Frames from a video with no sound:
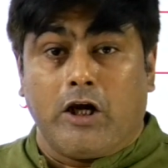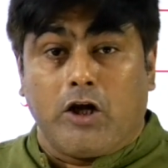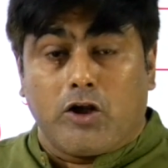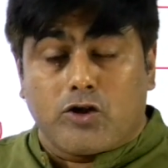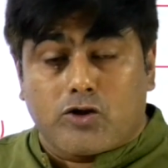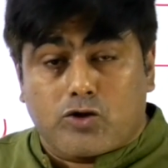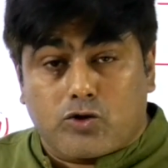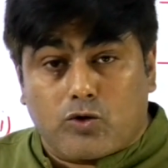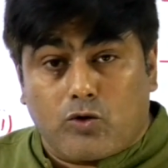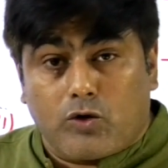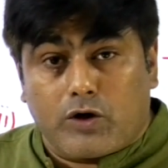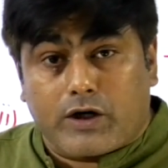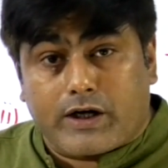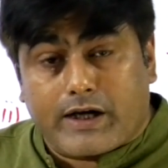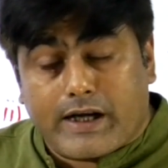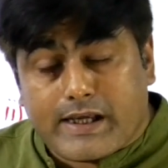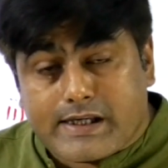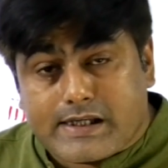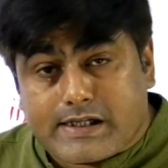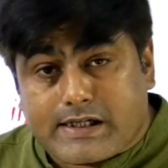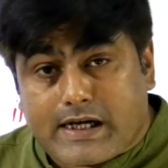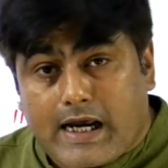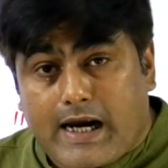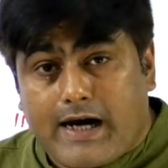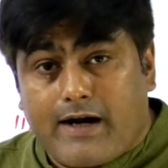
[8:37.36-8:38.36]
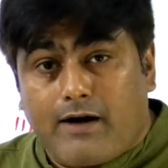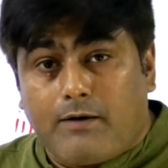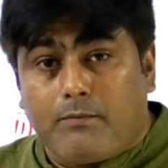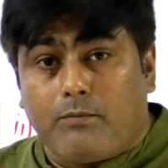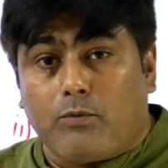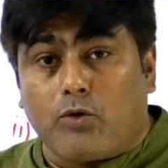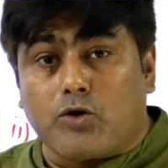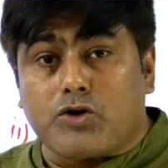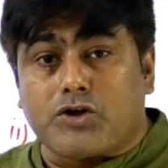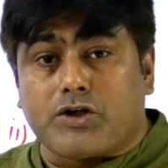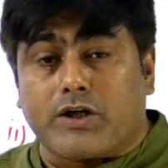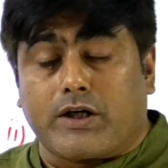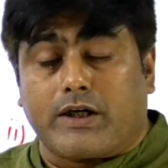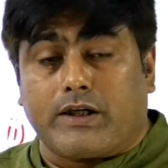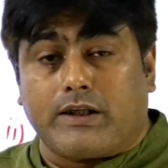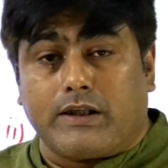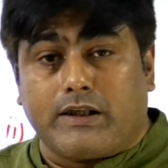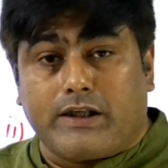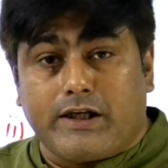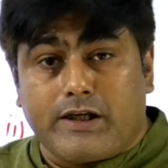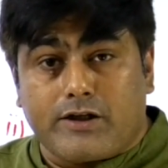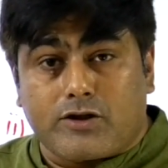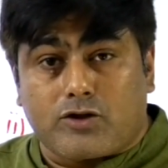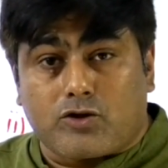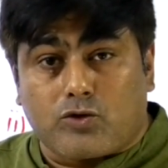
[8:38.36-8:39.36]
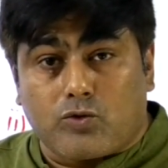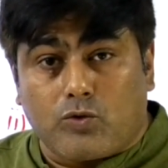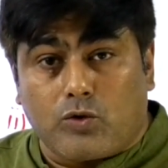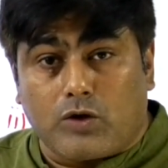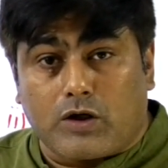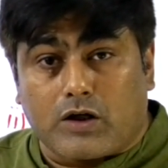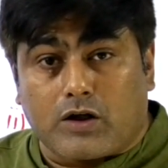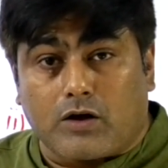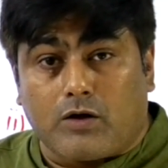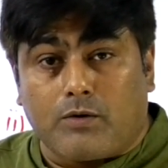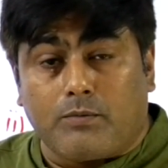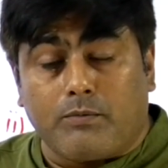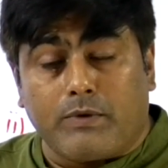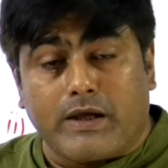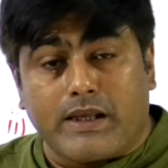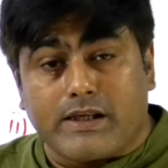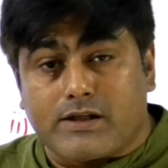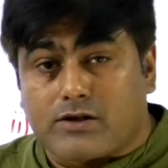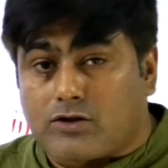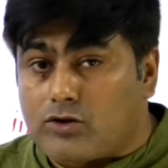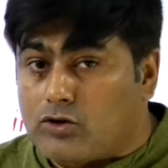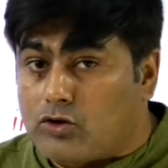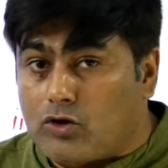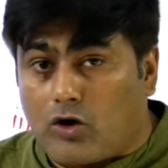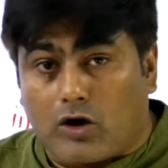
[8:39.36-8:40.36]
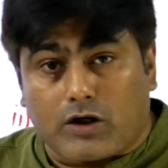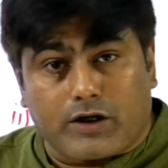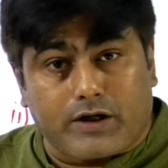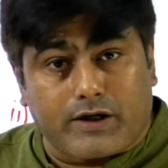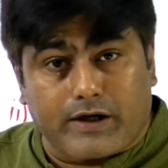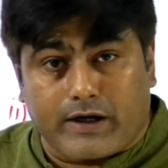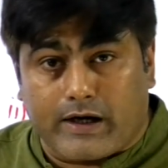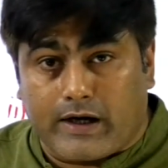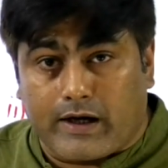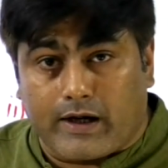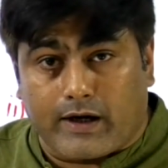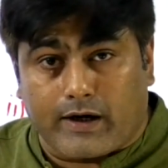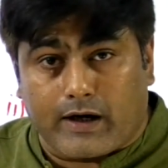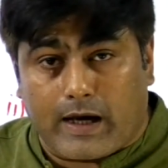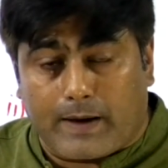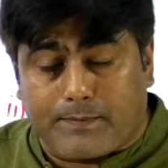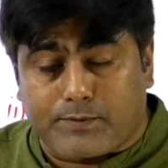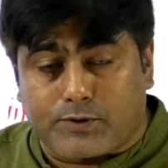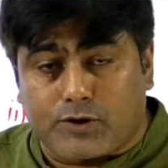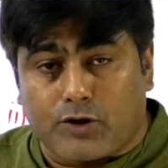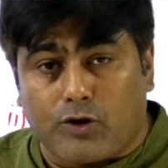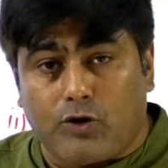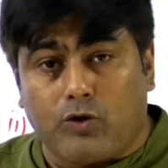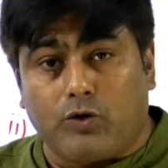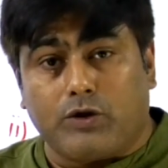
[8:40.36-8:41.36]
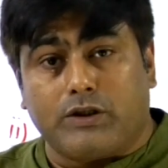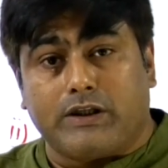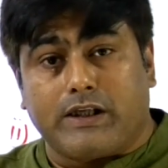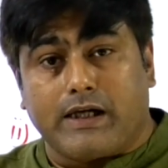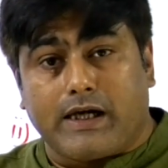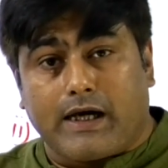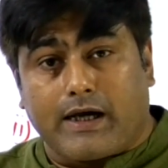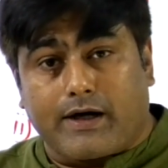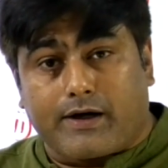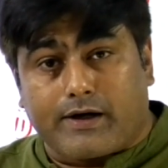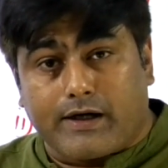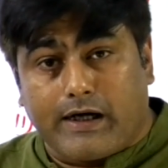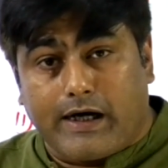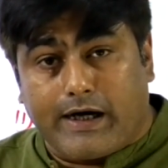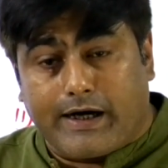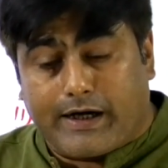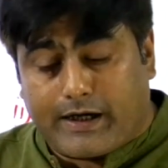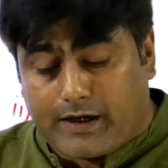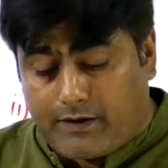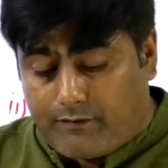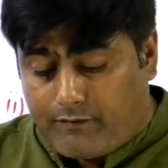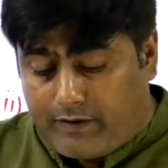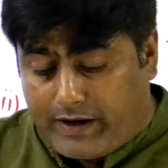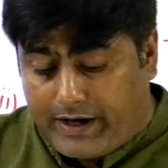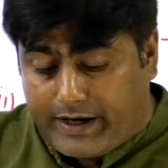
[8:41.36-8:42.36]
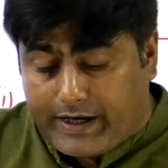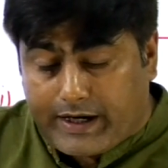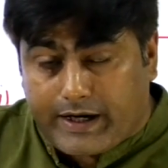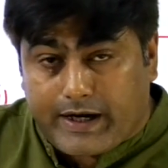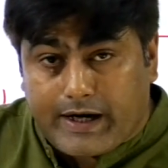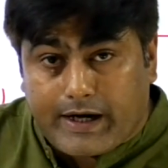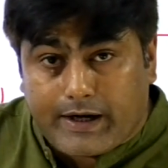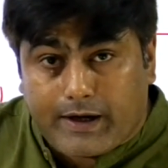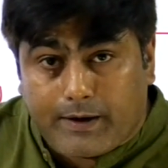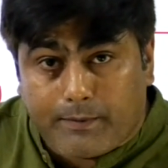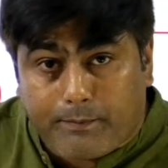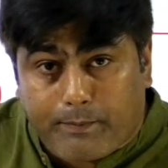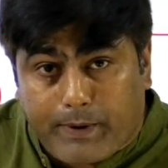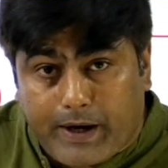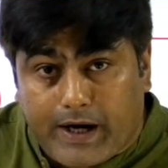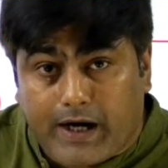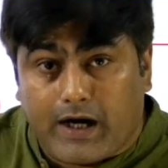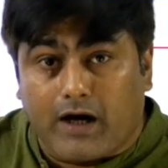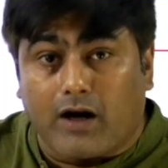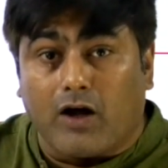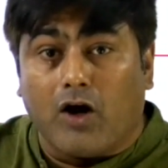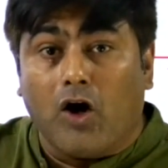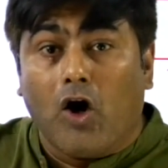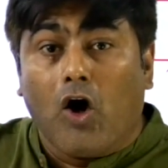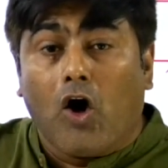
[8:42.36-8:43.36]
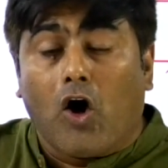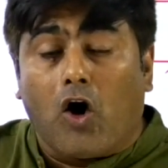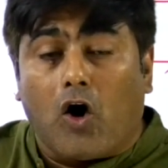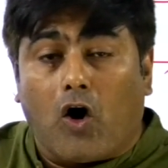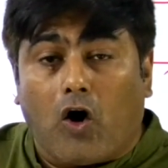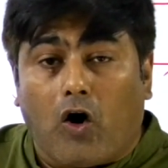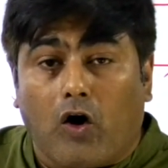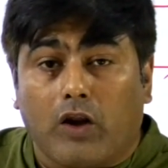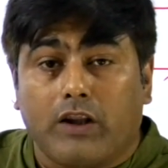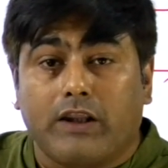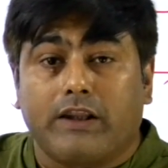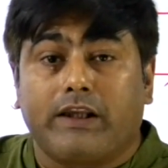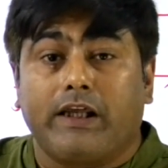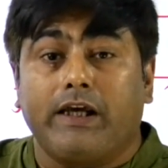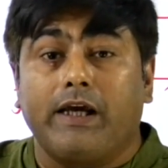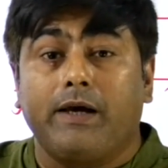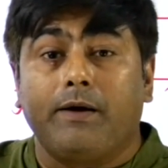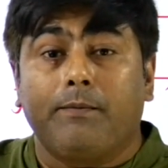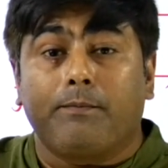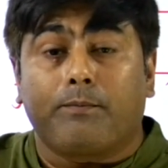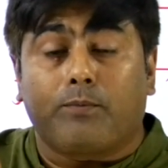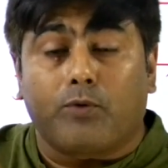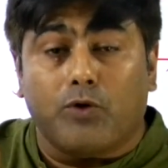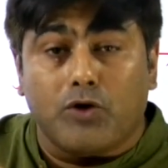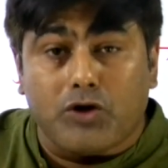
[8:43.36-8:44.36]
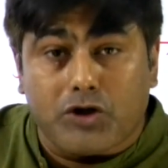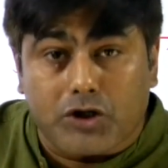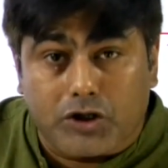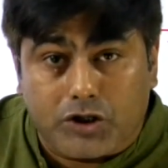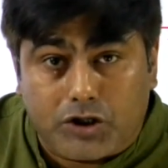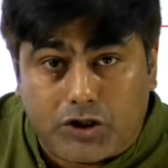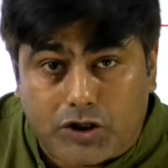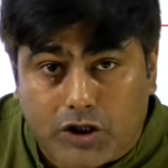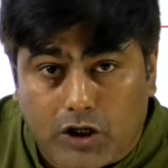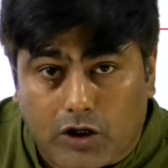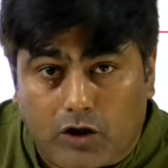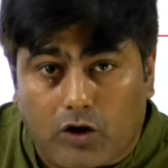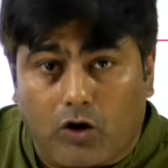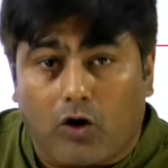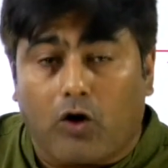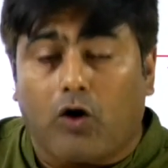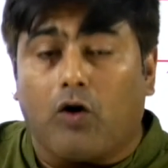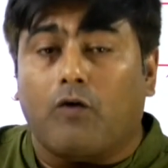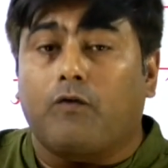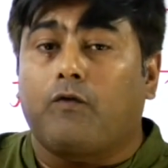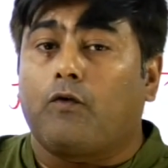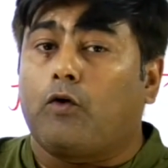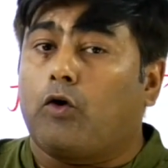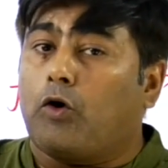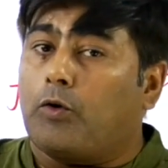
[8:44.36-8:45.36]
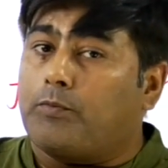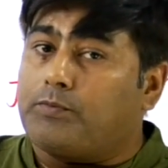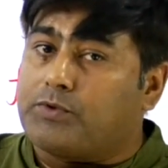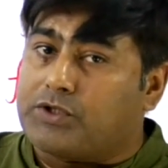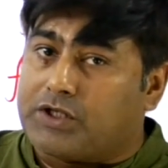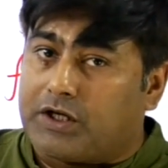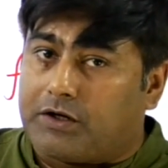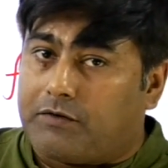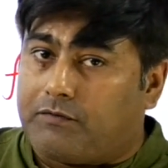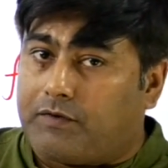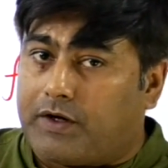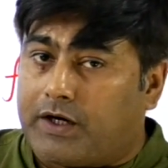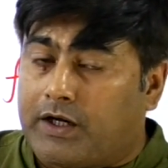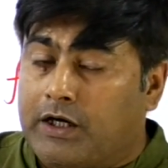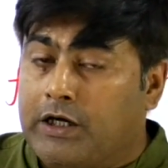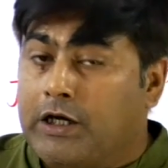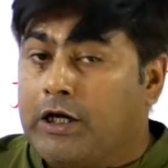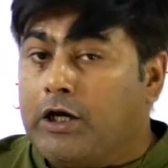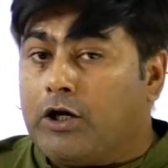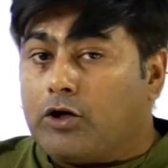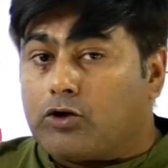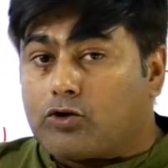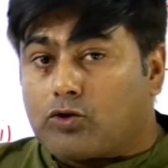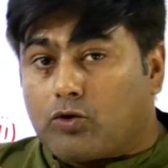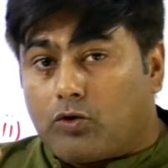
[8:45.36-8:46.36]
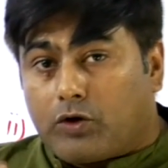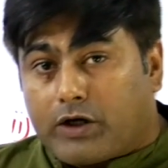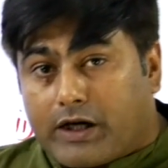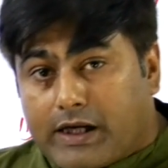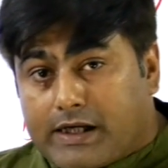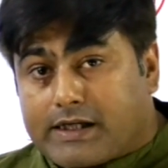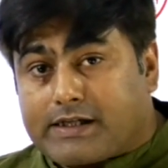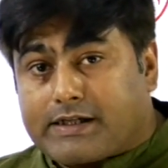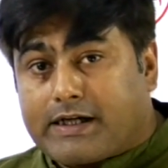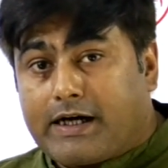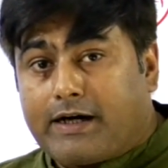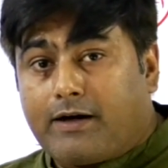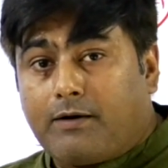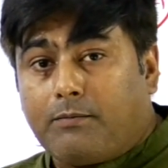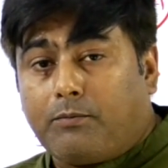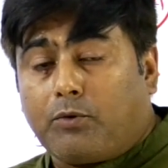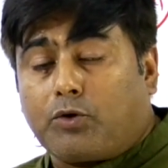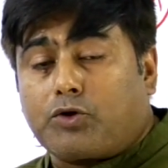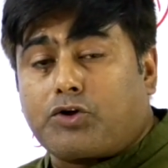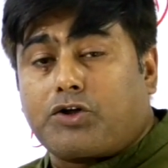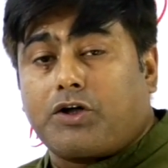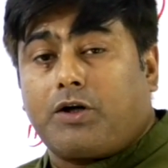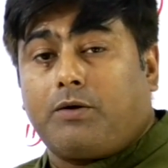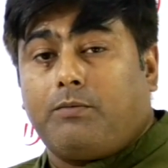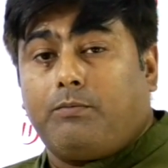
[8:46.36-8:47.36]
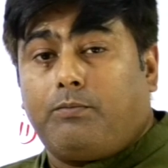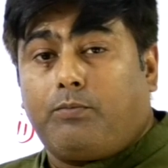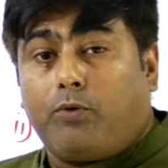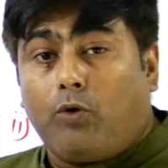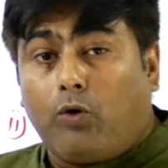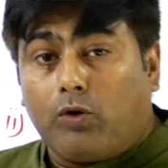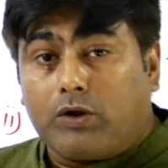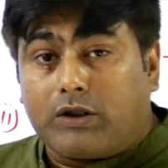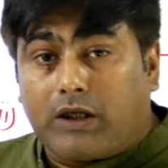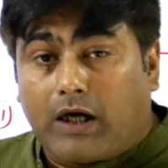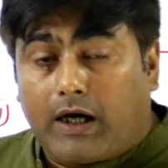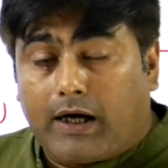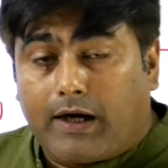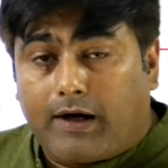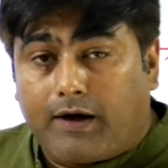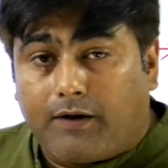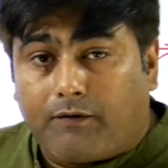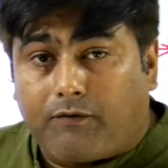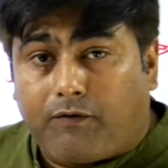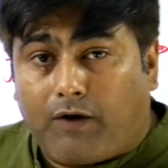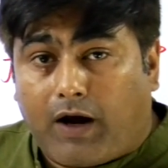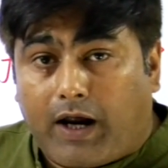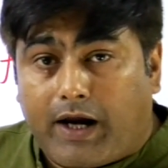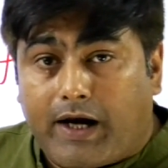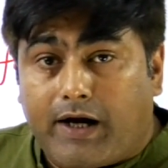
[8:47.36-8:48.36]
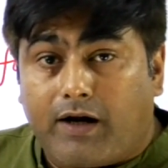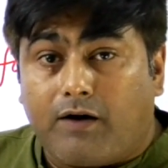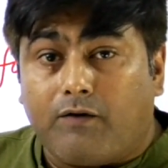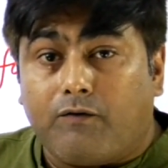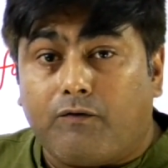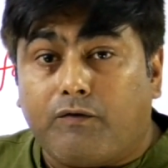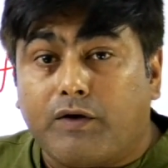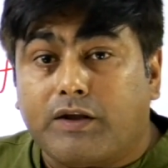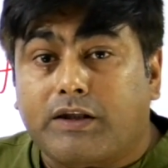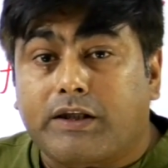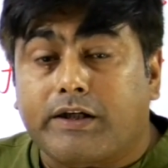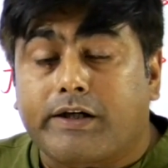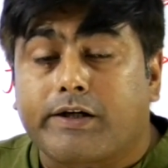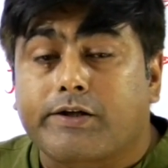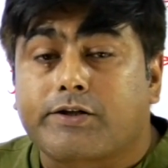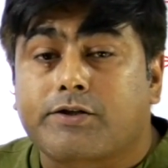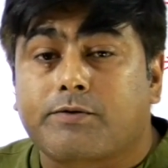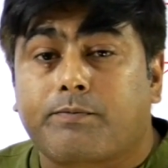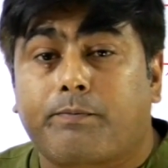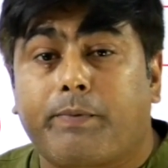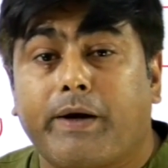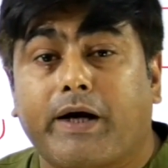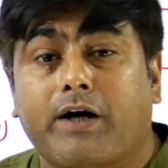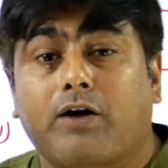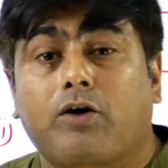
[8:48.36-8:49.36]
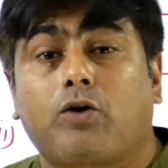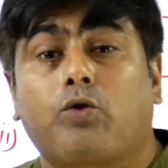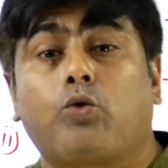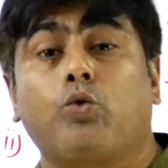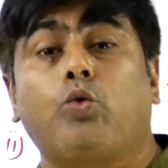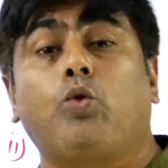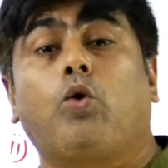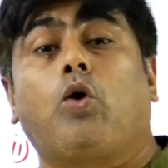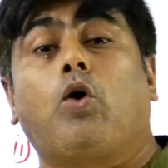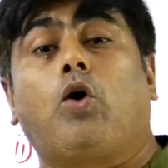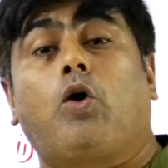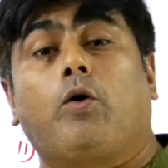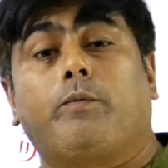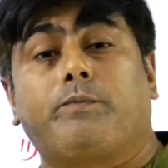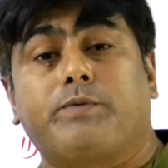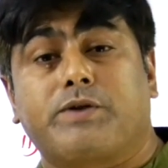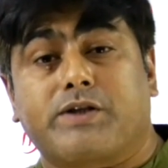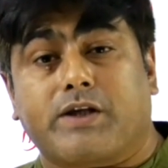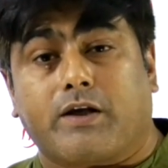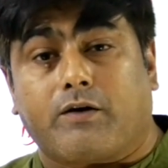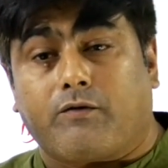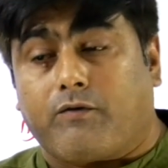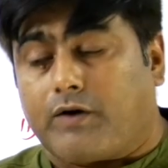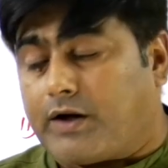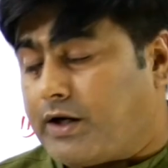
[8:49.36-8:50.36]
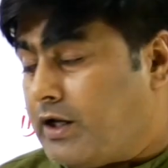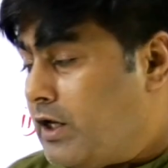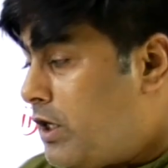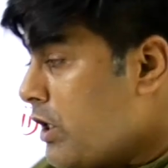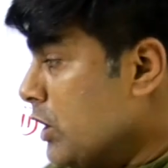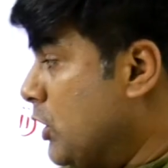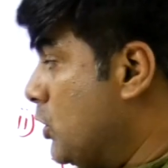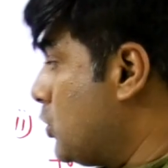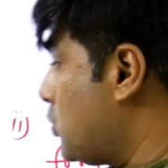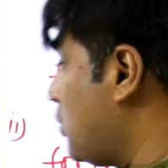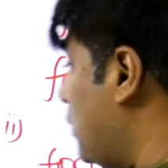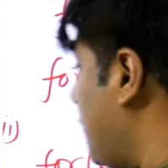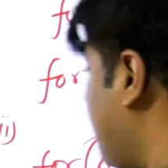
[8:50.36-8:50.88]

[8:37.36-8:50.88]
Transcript: So rest and motion, these two terms is not absolute, they are relative and they depend on the position of observer. So rest and motion both are defined with respect to observer. So